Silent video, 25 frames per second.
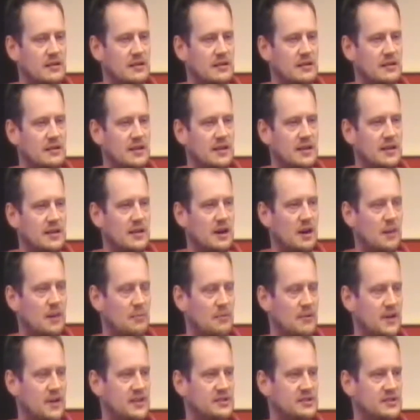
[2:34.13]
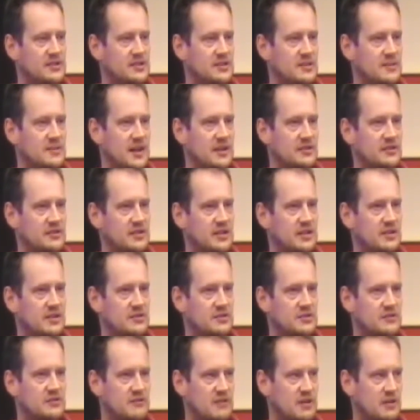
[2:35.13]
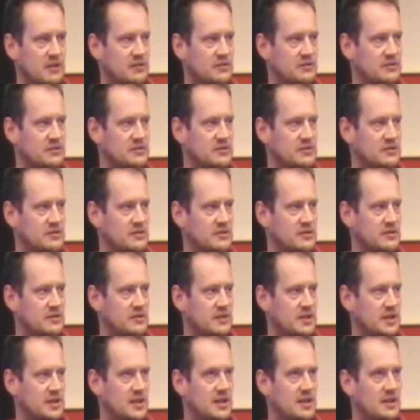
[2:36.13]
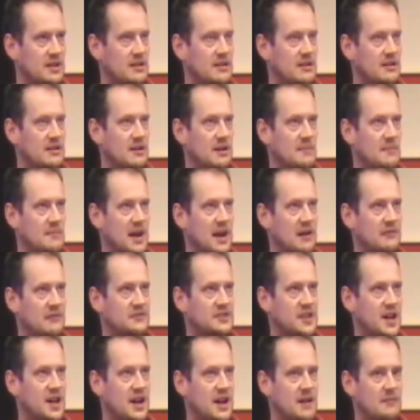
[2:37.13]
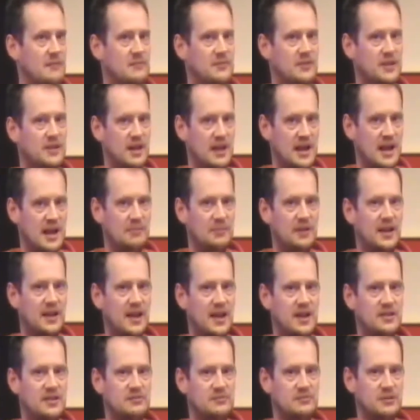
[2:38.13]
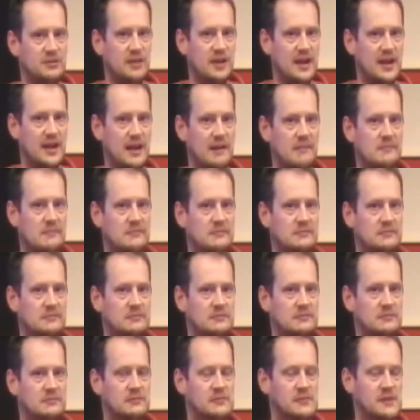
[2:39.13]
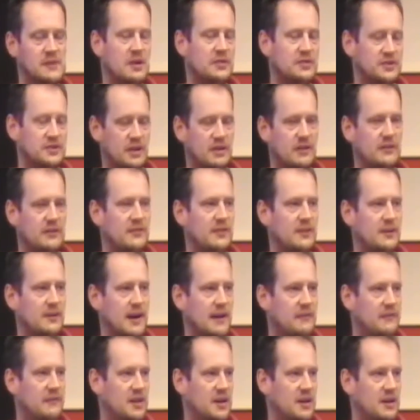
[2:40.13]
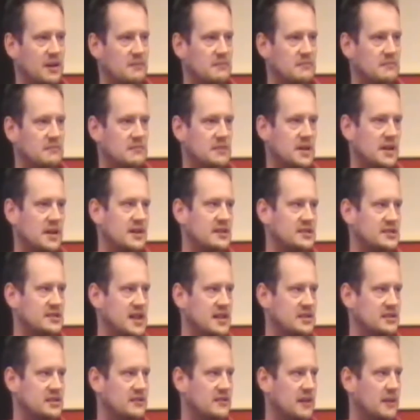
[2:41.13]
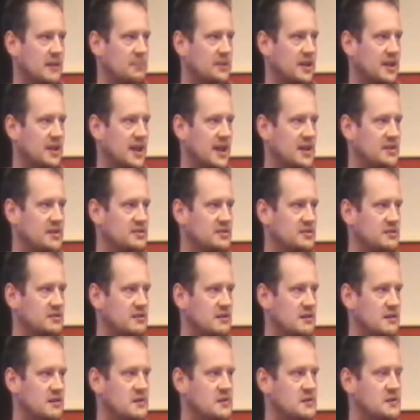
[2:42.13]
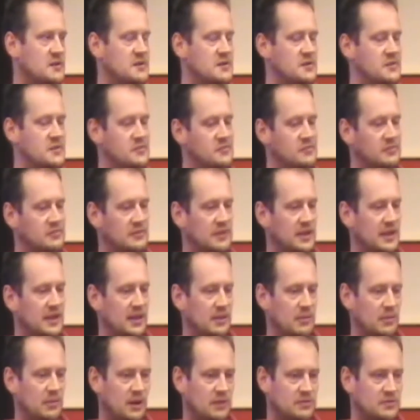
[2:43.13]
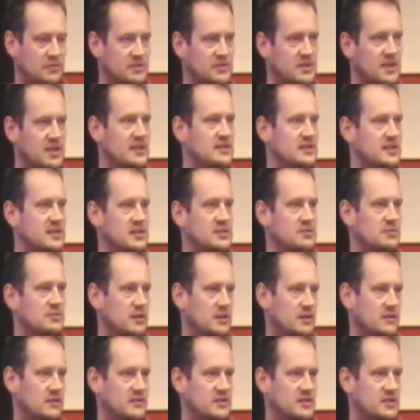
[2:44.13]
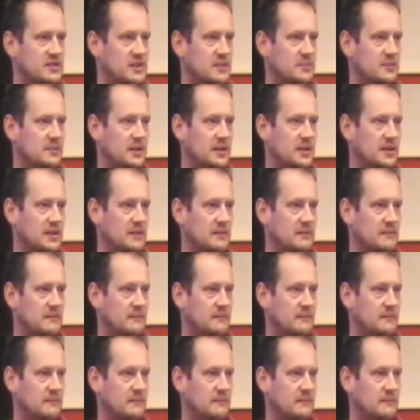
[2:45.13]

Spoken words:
the operating system actually controls the amount of time that an application will get. So if you have an intensive application, it won't just eat into all of the CPU.